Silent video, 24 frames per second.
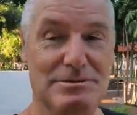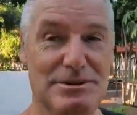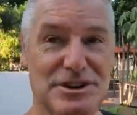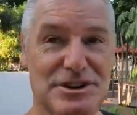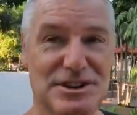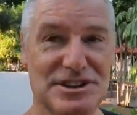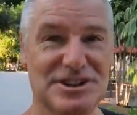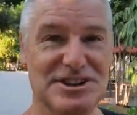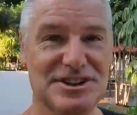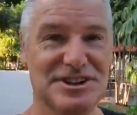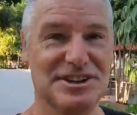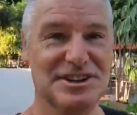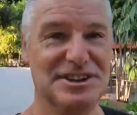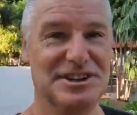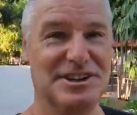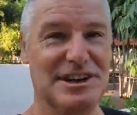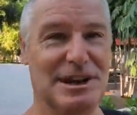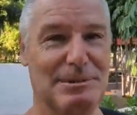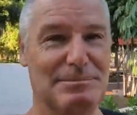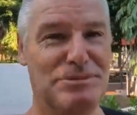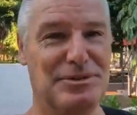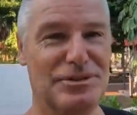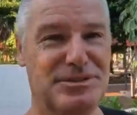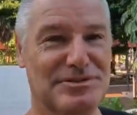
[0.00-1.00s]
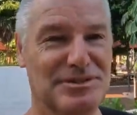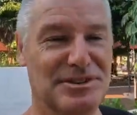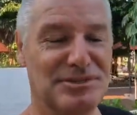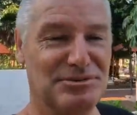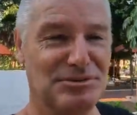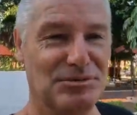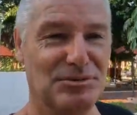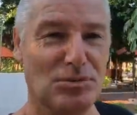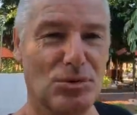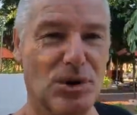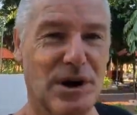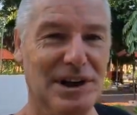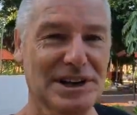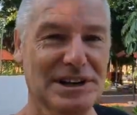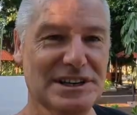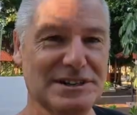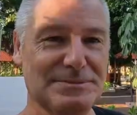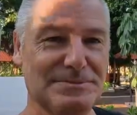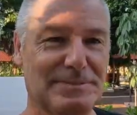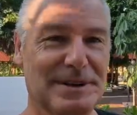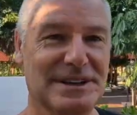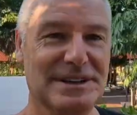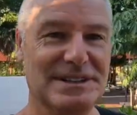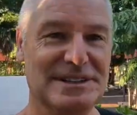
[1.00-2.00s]
You can see it a number of different ways,
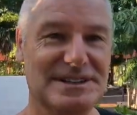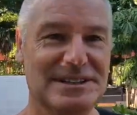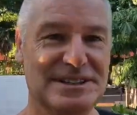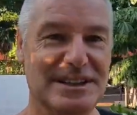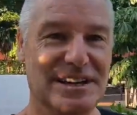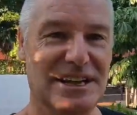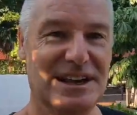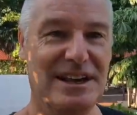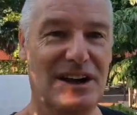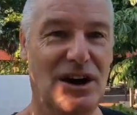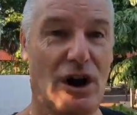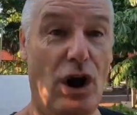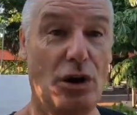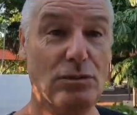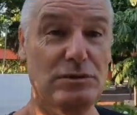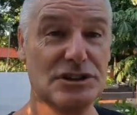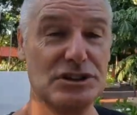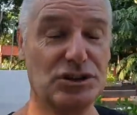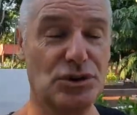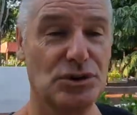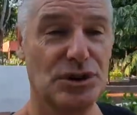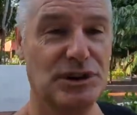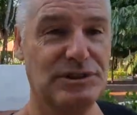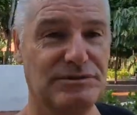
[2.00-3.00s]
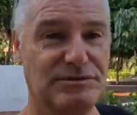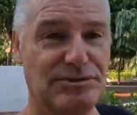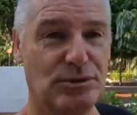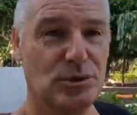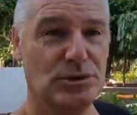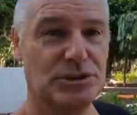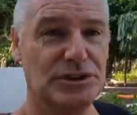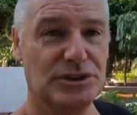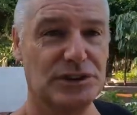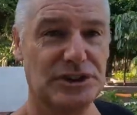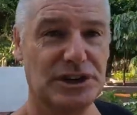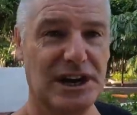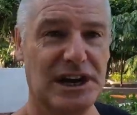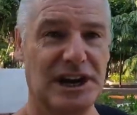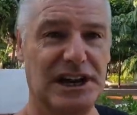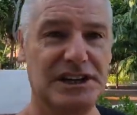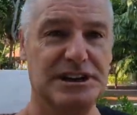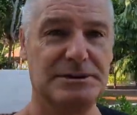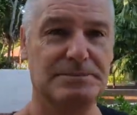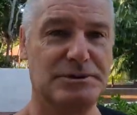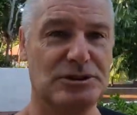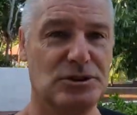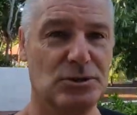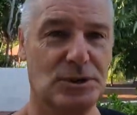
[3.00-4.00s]
but I was looking forward to the
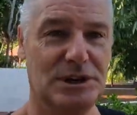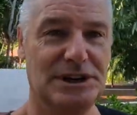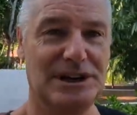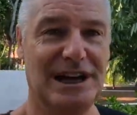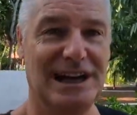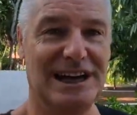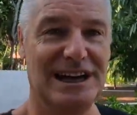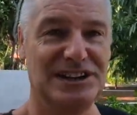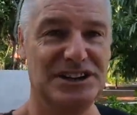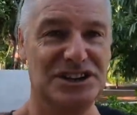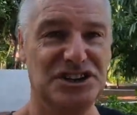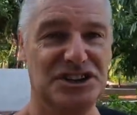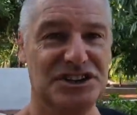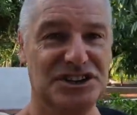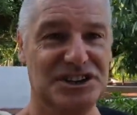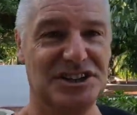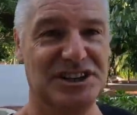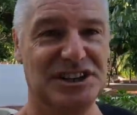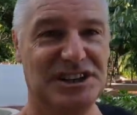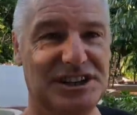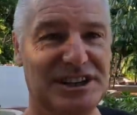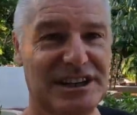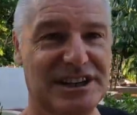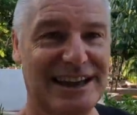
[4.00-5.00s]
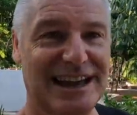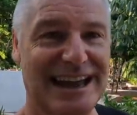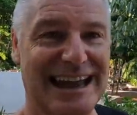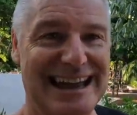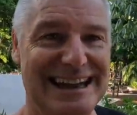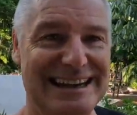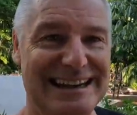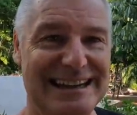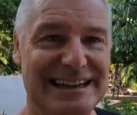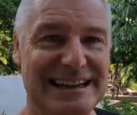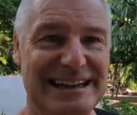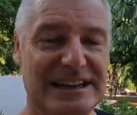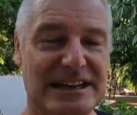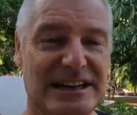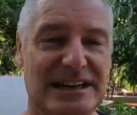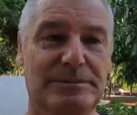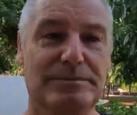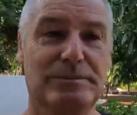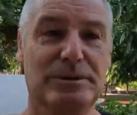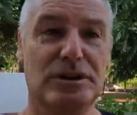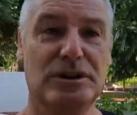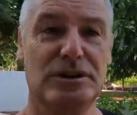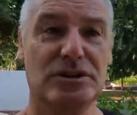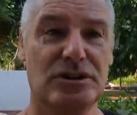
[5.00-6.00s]
clash between Argentina and
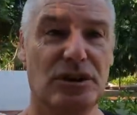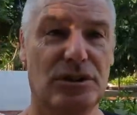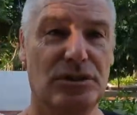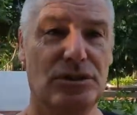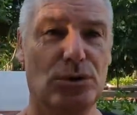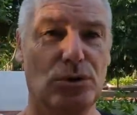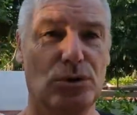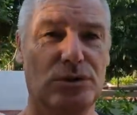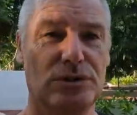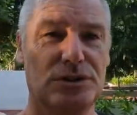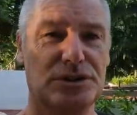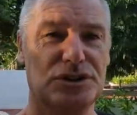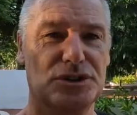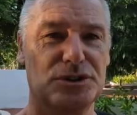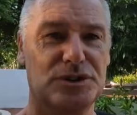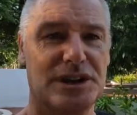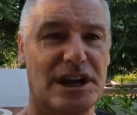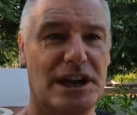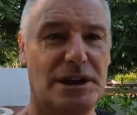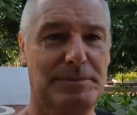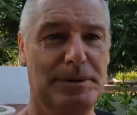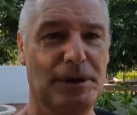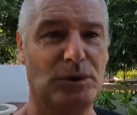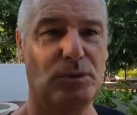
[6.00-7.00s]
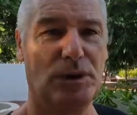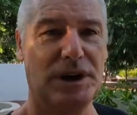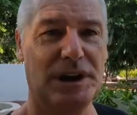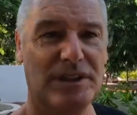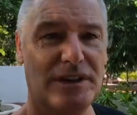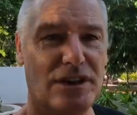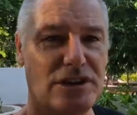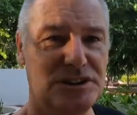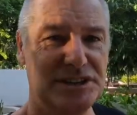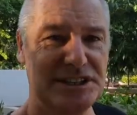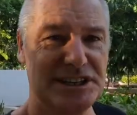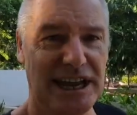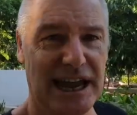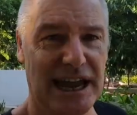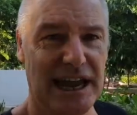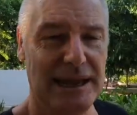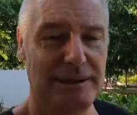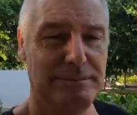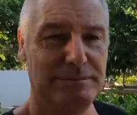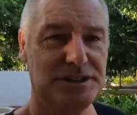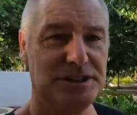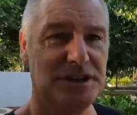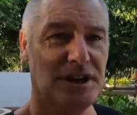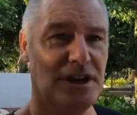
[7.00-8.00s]
England because I thought this was going to be one of those
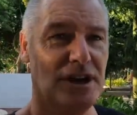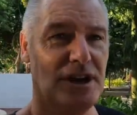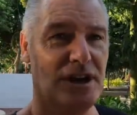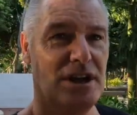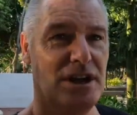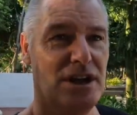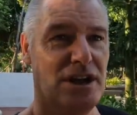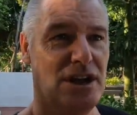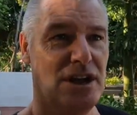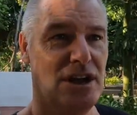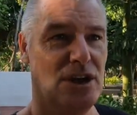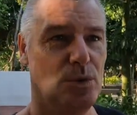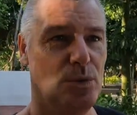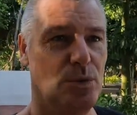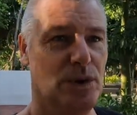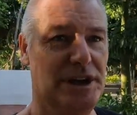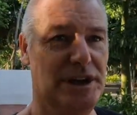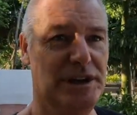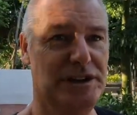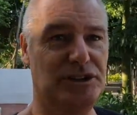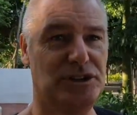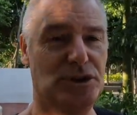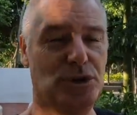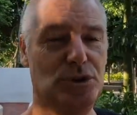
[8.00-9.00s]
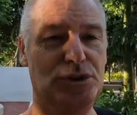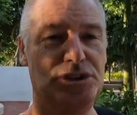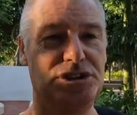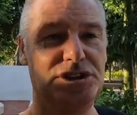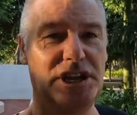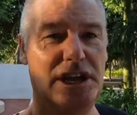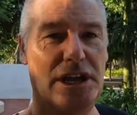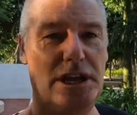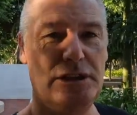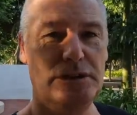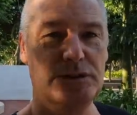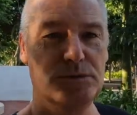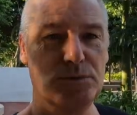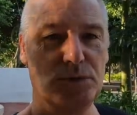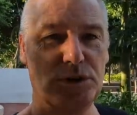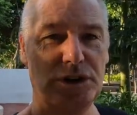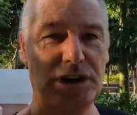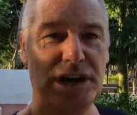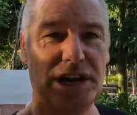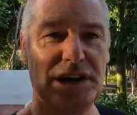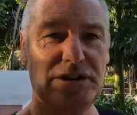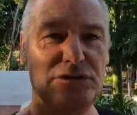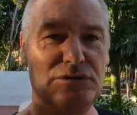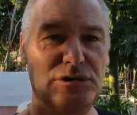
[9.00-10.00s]
games where two teams were
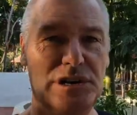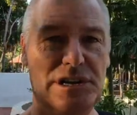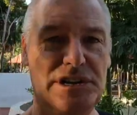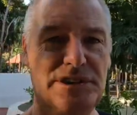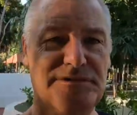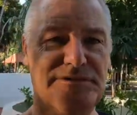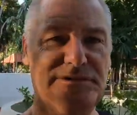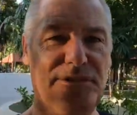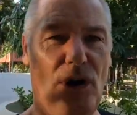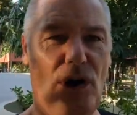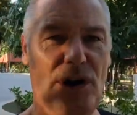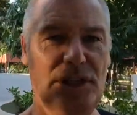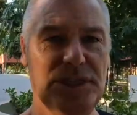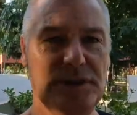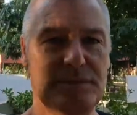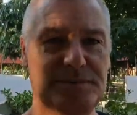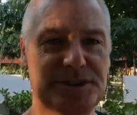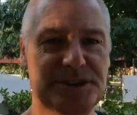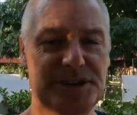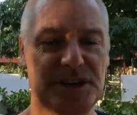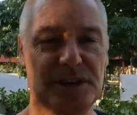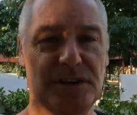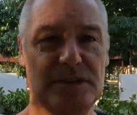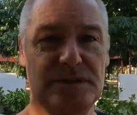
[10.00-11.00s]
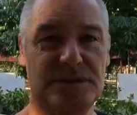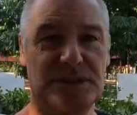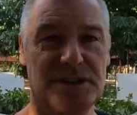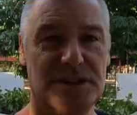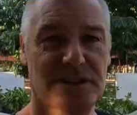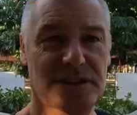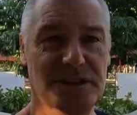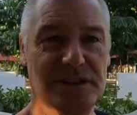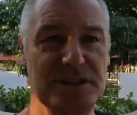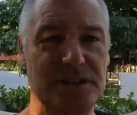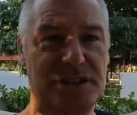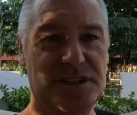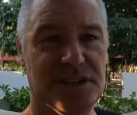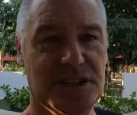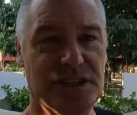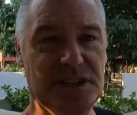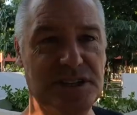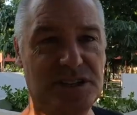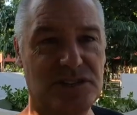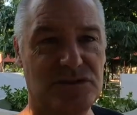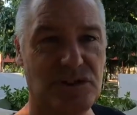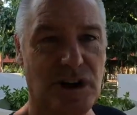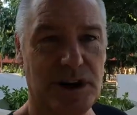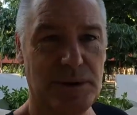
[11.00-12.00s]
going to really find themselves in this
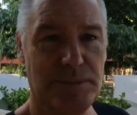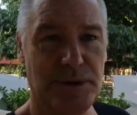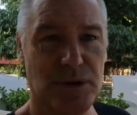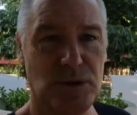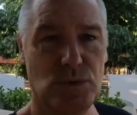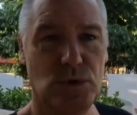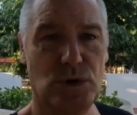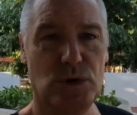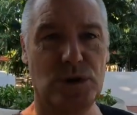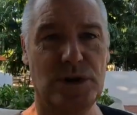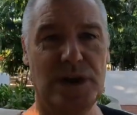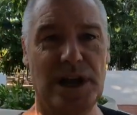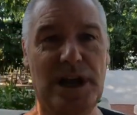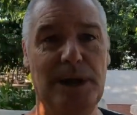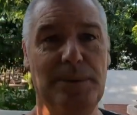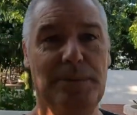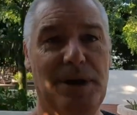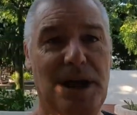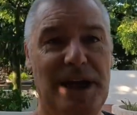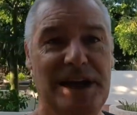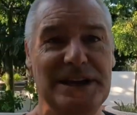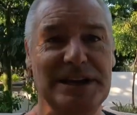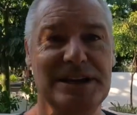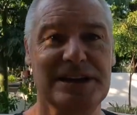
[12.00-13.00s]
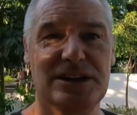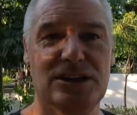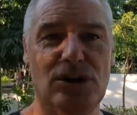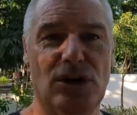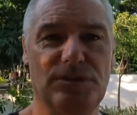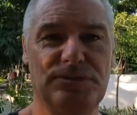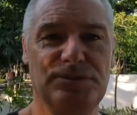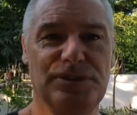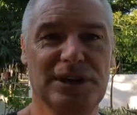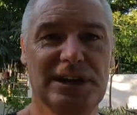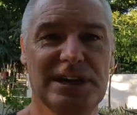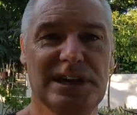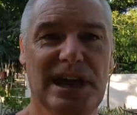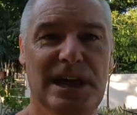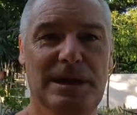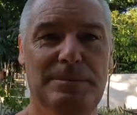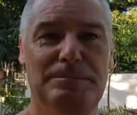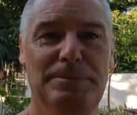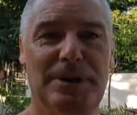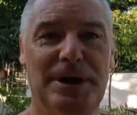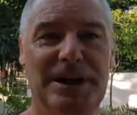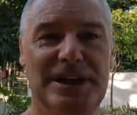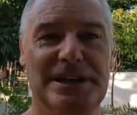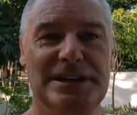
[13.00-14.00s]
year's Rugby World Cup and kick off their
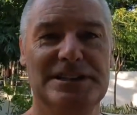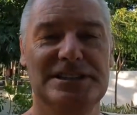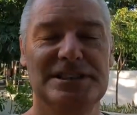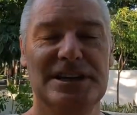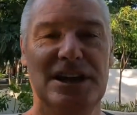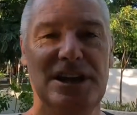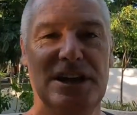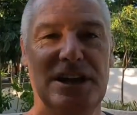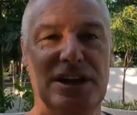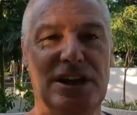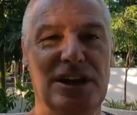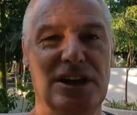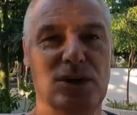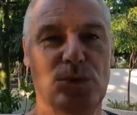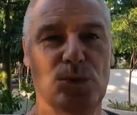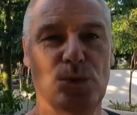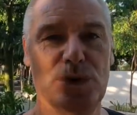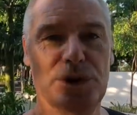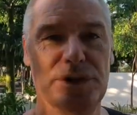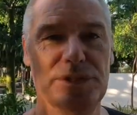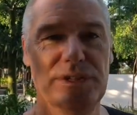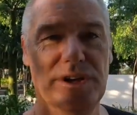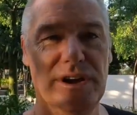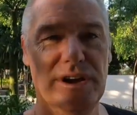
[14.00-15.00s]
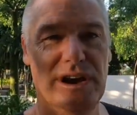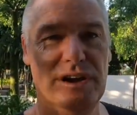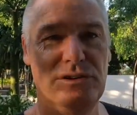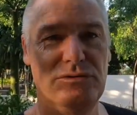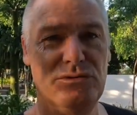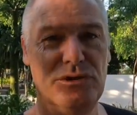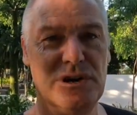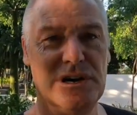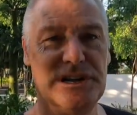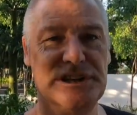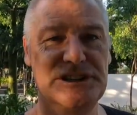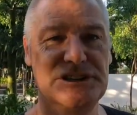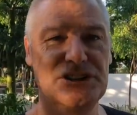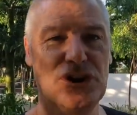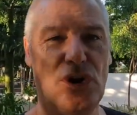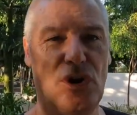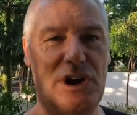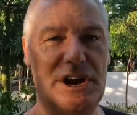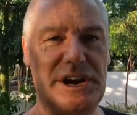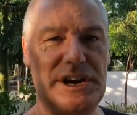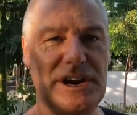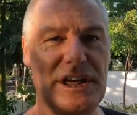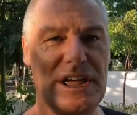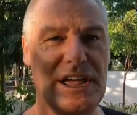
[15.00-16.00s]
campaigns with a really
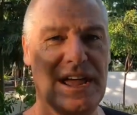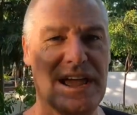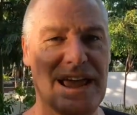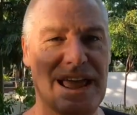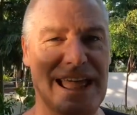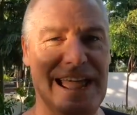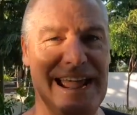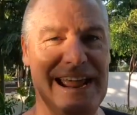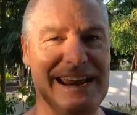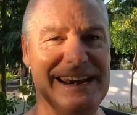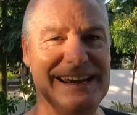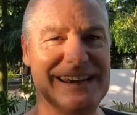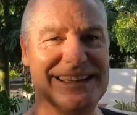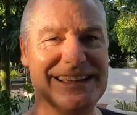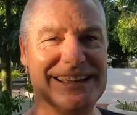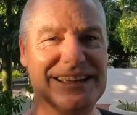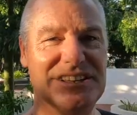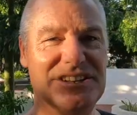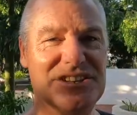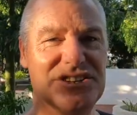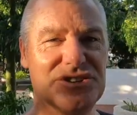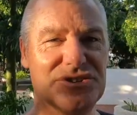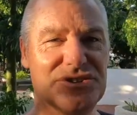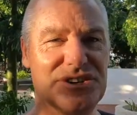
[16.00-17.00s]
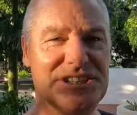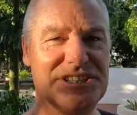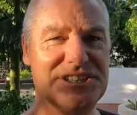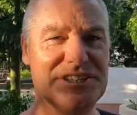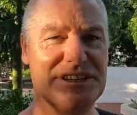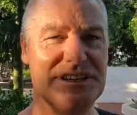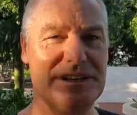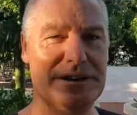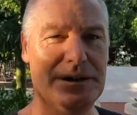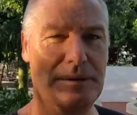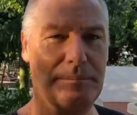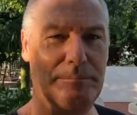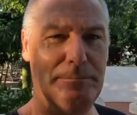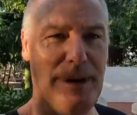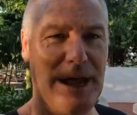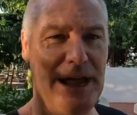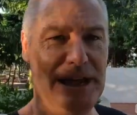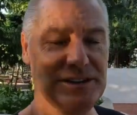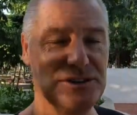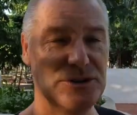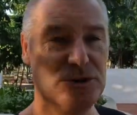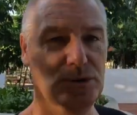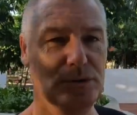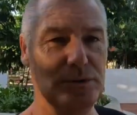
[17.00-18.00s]
tight and interesting
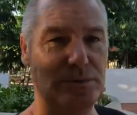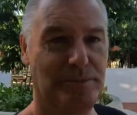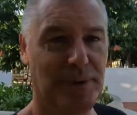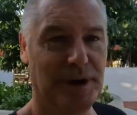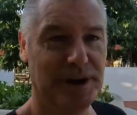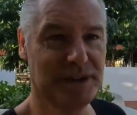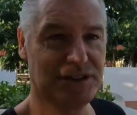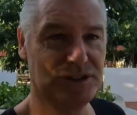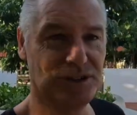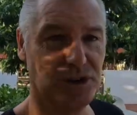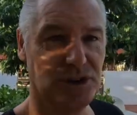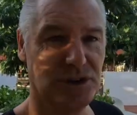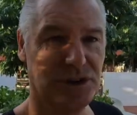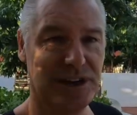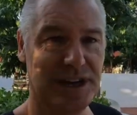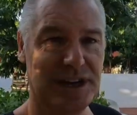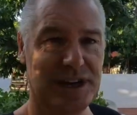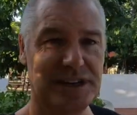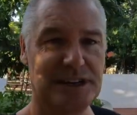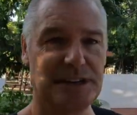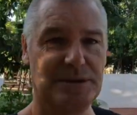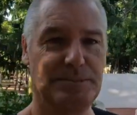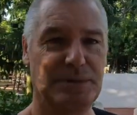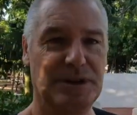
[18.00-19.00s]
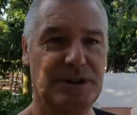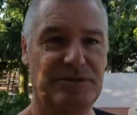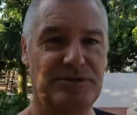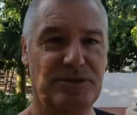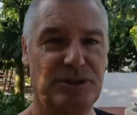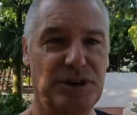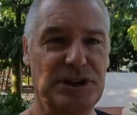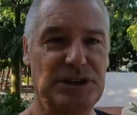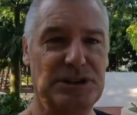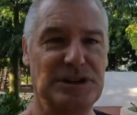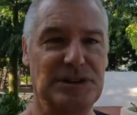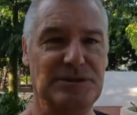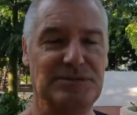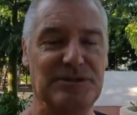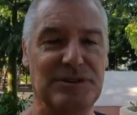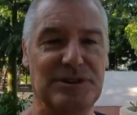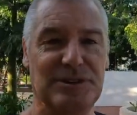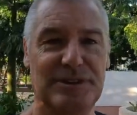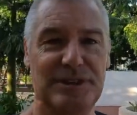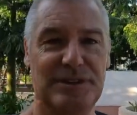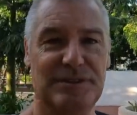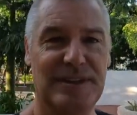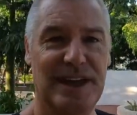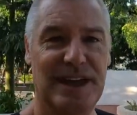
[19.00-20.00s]
battle. But it turned out to be very
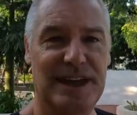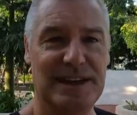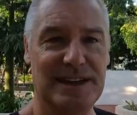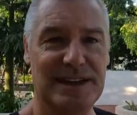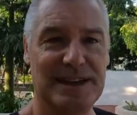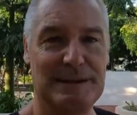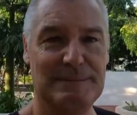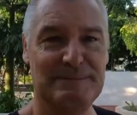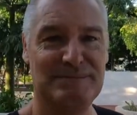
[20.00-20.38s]
different than that.